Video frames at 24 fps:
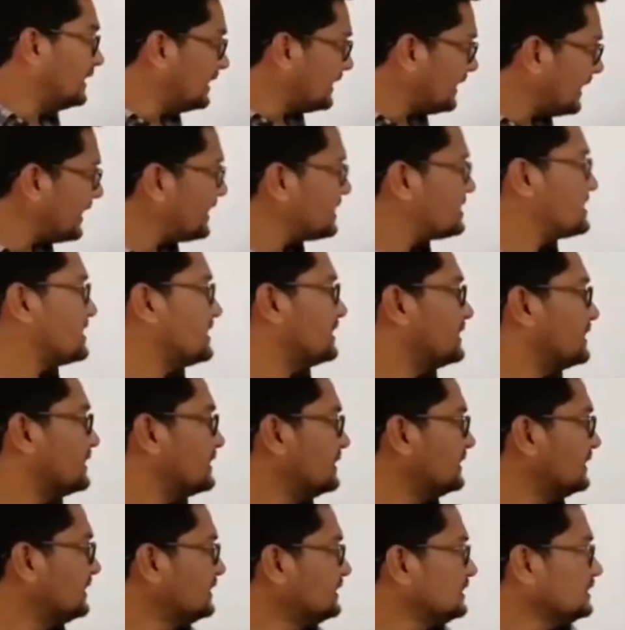
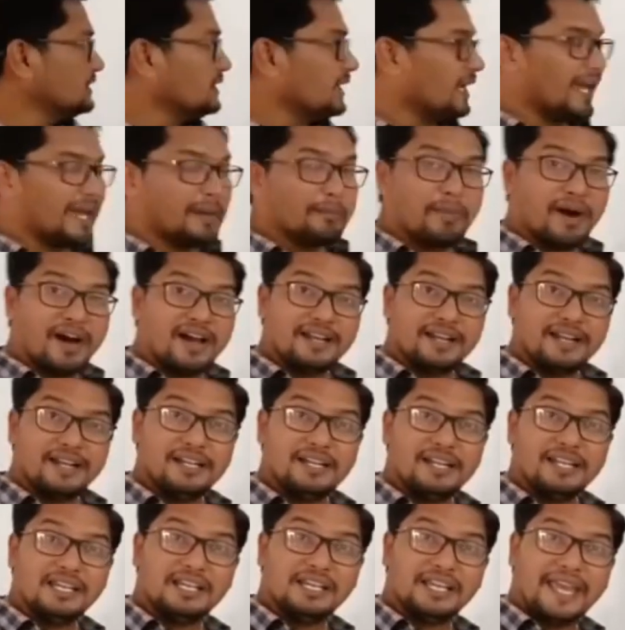Later,
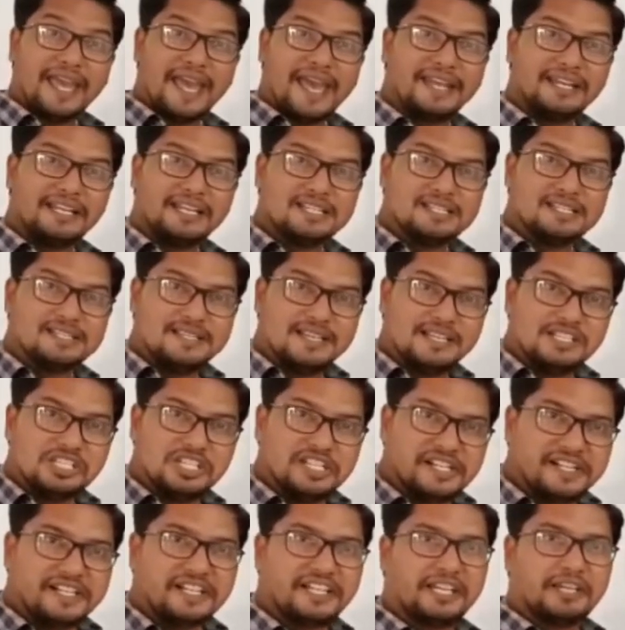mRNA carries the
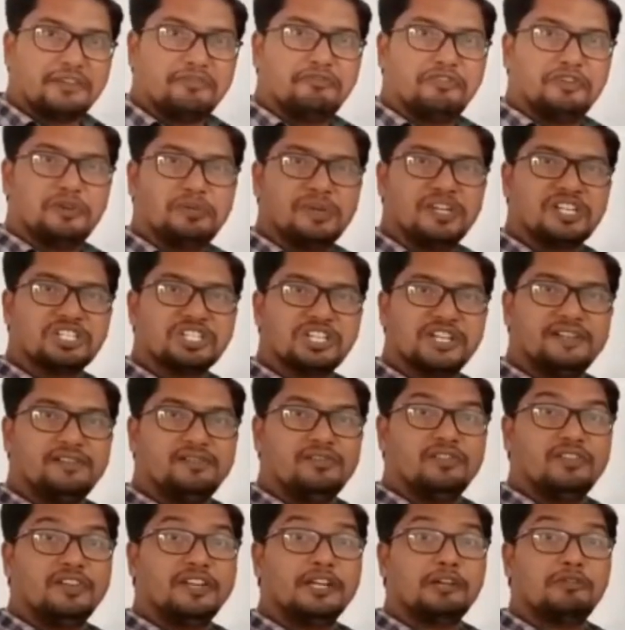genetic
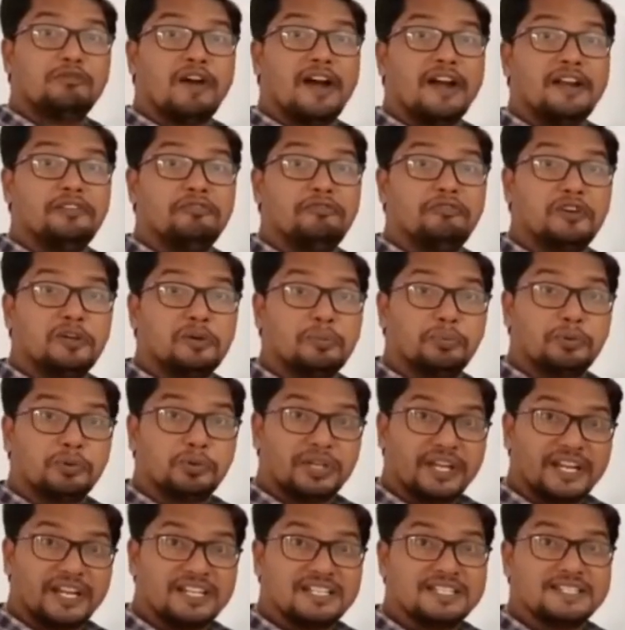information required for
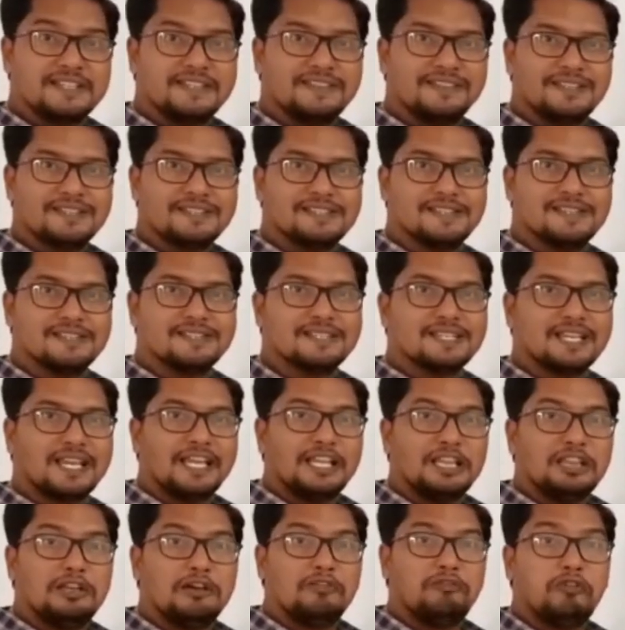protein synthesis
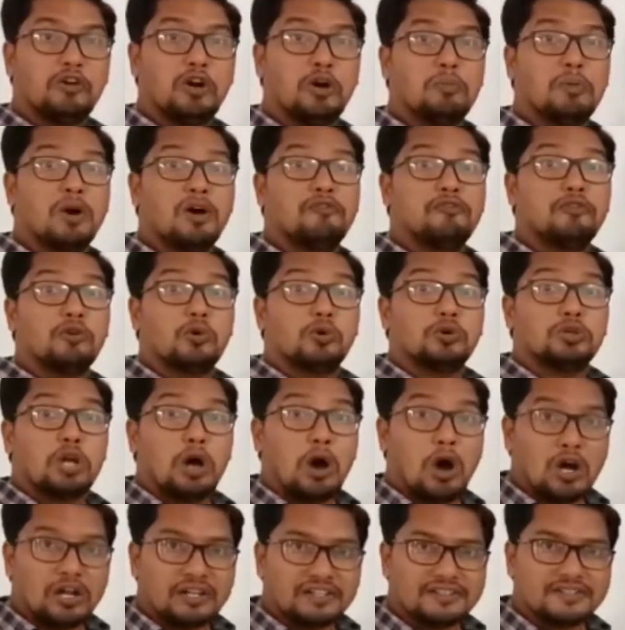in the form of
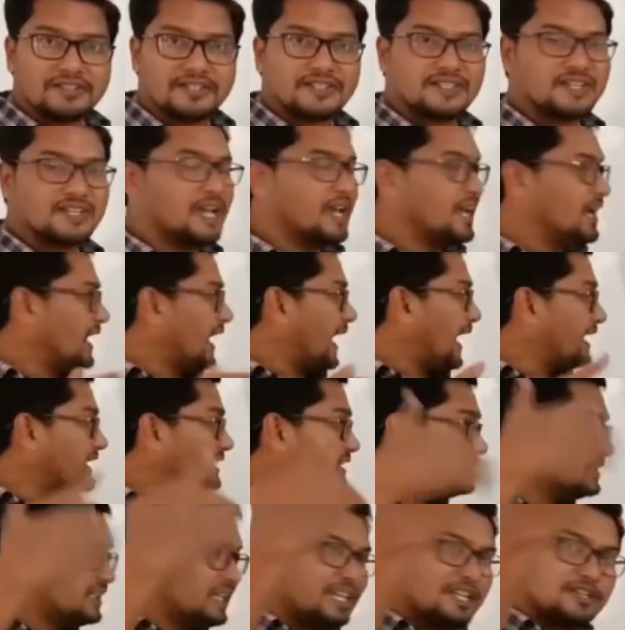codons,
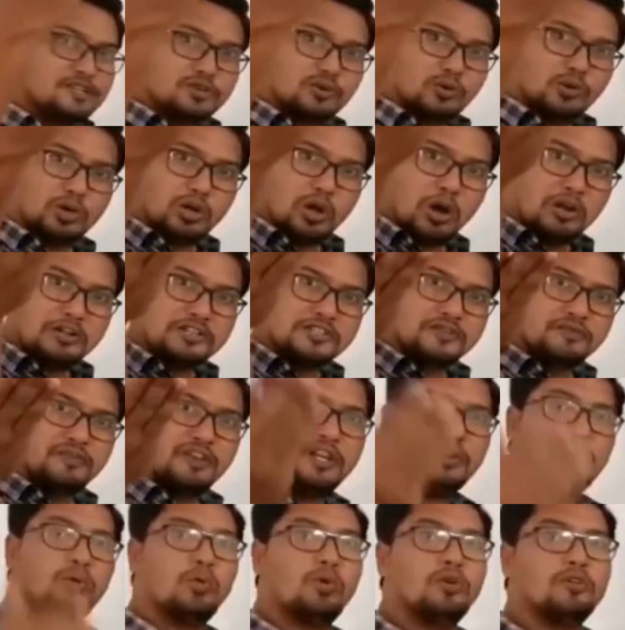and these codons
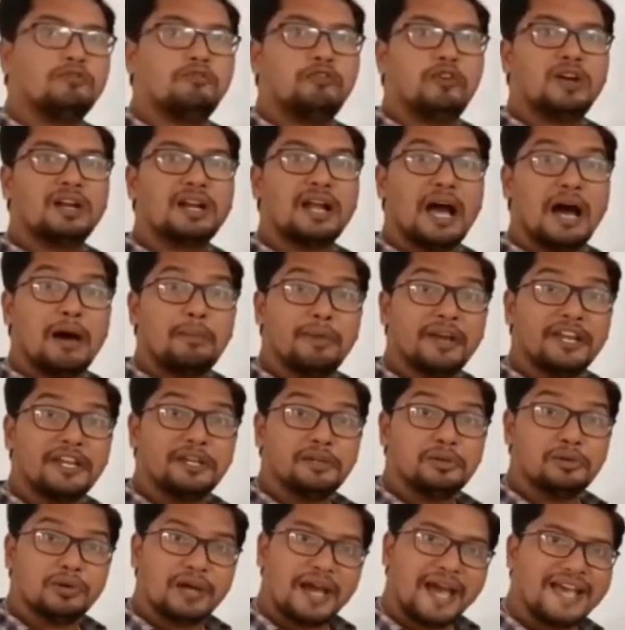will code for
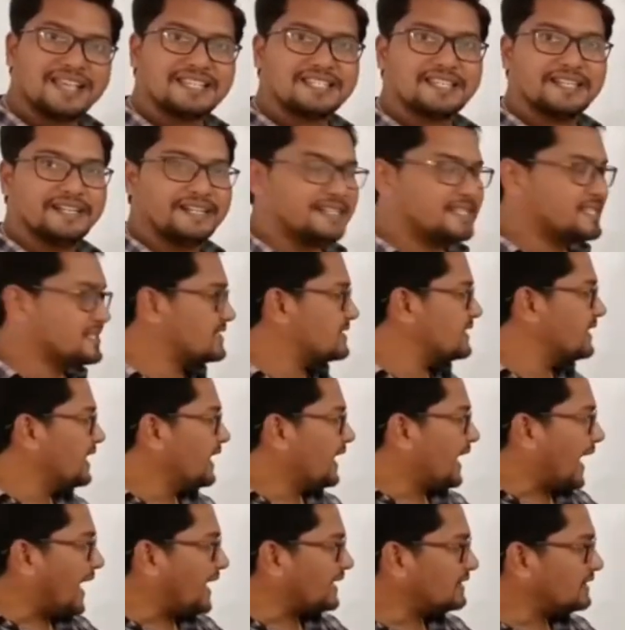amino acids
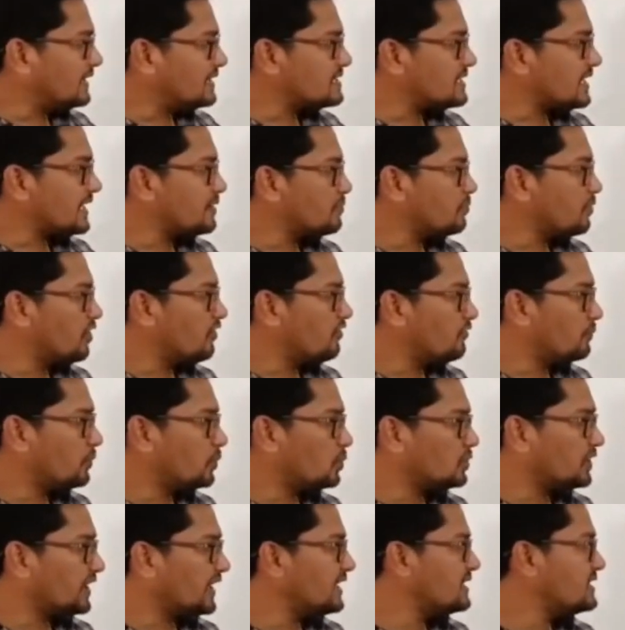at the time of
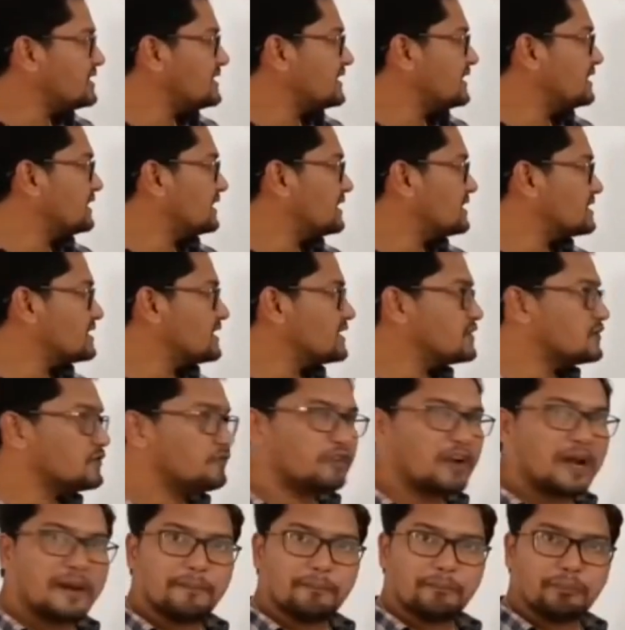protein synthesis
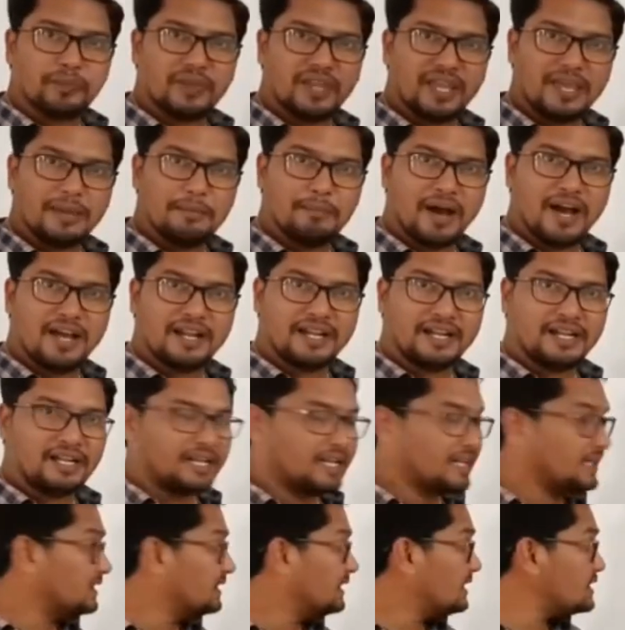from
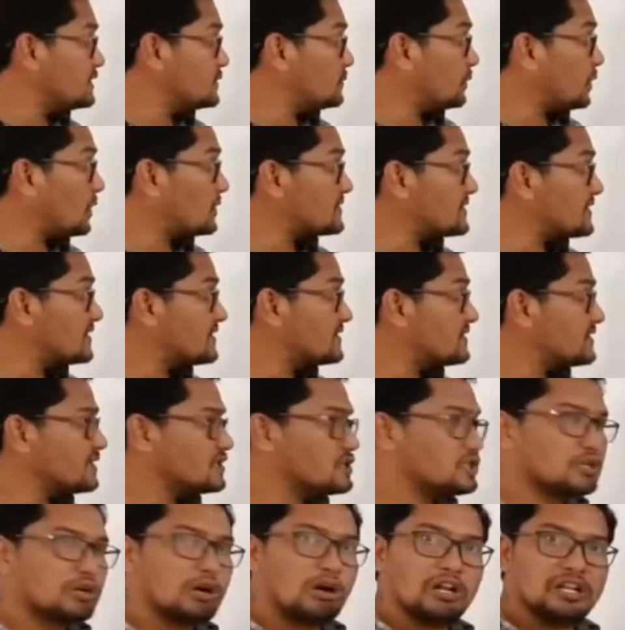mRNA. This process
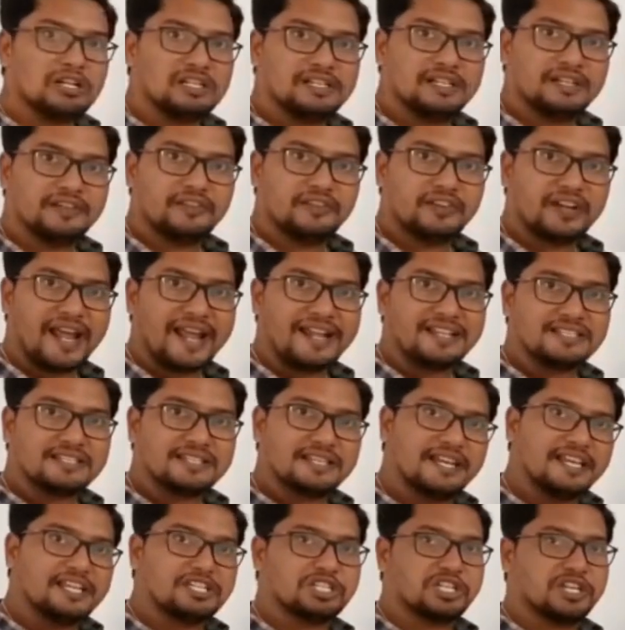is called
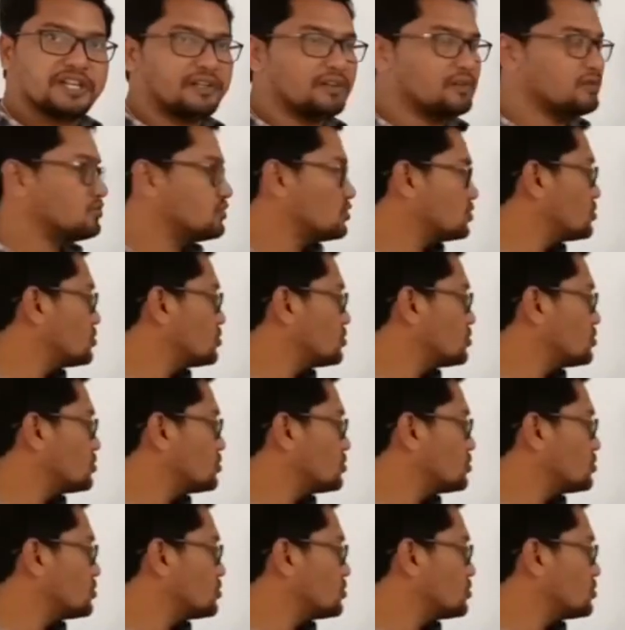translation.